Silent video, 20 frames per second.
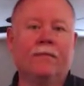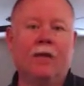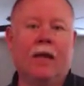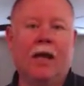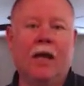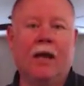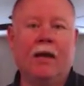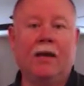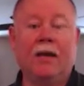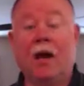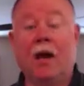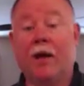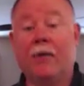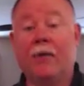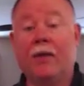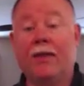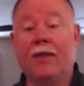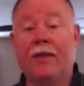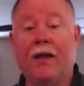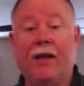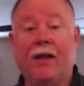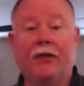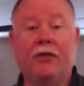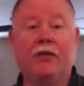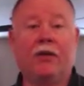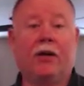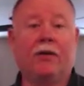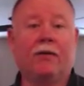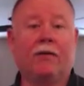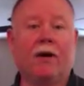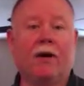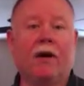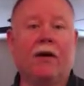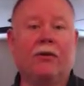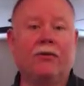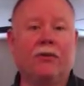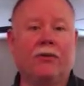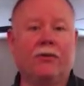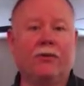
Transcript: And now I want to thank John Kraus,